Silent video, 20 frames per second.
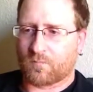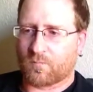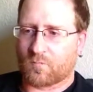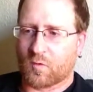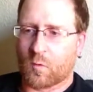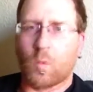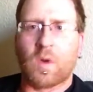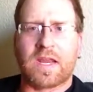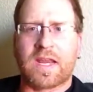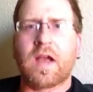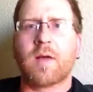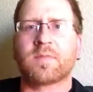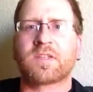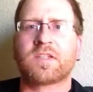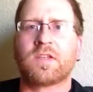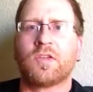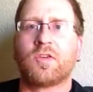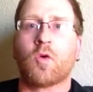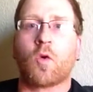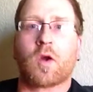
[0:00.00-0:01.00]
when he comes to
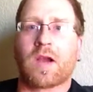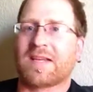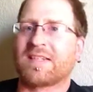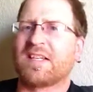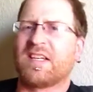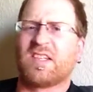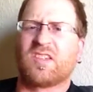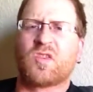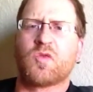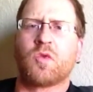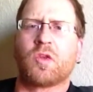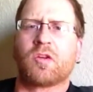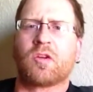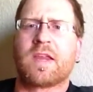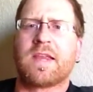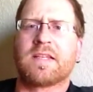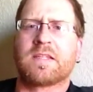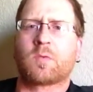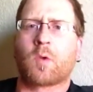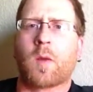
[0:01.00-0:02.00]
the door and I see 2 little
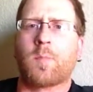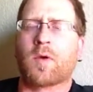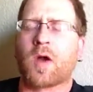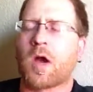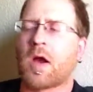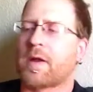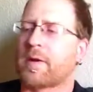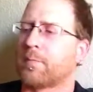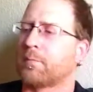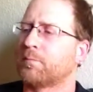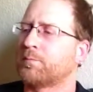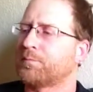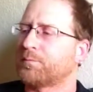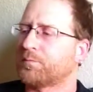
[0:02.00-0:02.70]
kids right behind him,